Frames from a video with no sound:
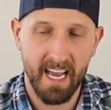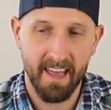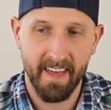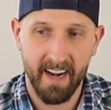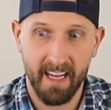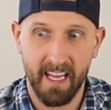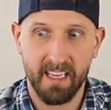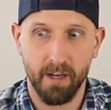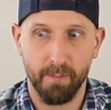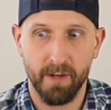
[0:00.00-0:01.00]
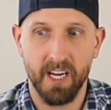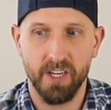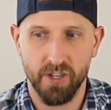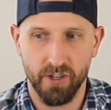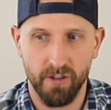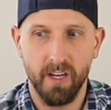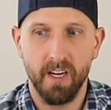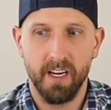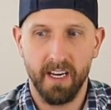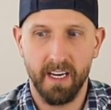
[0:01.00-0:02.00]
and then I like their potential
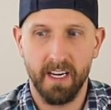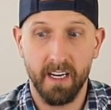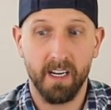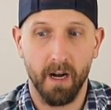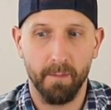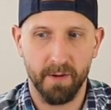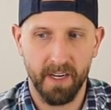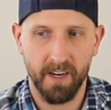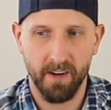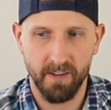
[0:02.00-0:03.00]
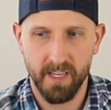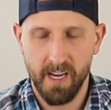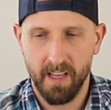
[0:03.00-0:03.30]
in a couple years.